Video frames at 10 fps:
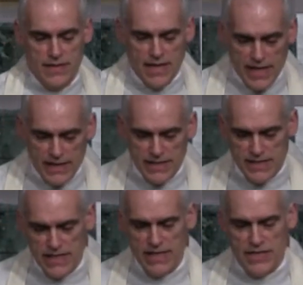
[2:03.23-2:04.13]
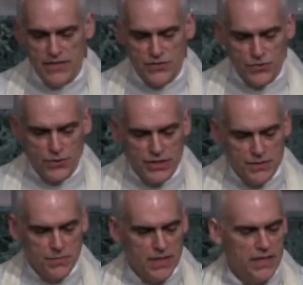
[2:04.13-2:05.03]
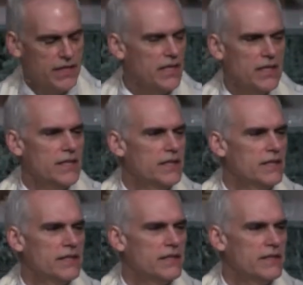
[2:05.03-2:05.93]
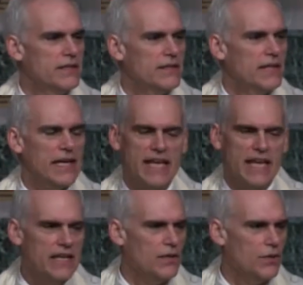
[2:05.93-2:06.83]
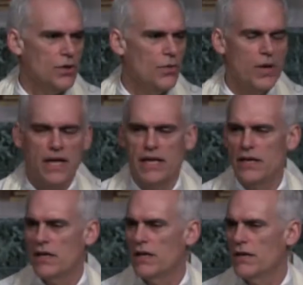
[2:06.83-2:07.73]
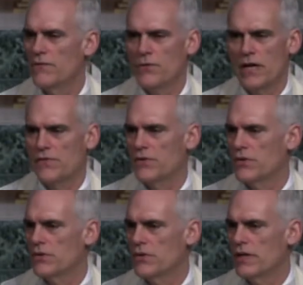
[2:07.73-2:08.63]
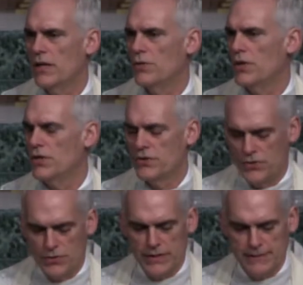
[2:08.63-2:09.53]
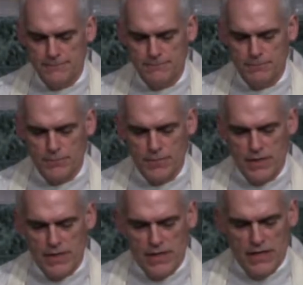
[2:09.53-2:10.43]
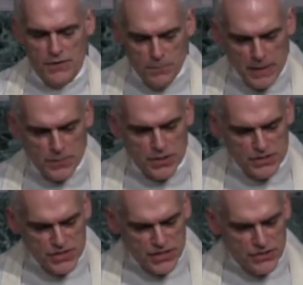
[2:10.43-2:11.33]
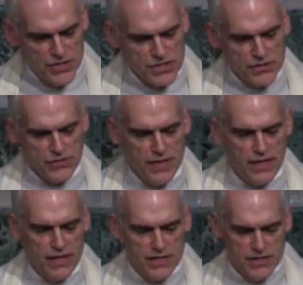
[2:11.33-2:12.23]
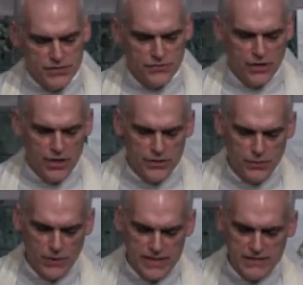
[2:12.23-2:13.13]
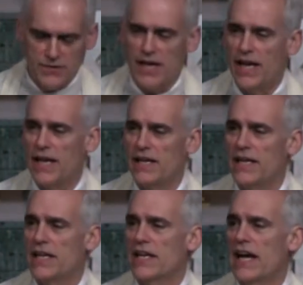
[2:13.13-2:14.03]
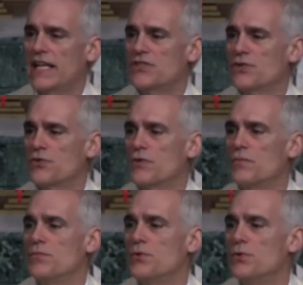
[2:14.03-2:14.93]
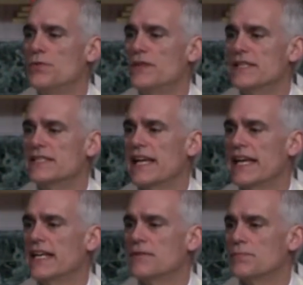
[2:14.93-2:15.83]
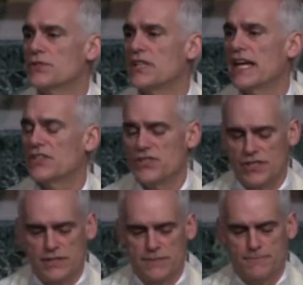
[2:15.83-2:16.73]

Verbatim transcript: then indeed there's going to be, I can't look away forever at what you're doing. If the people continue to disarray, disregard the ways of God, God's going to remove his hand of protection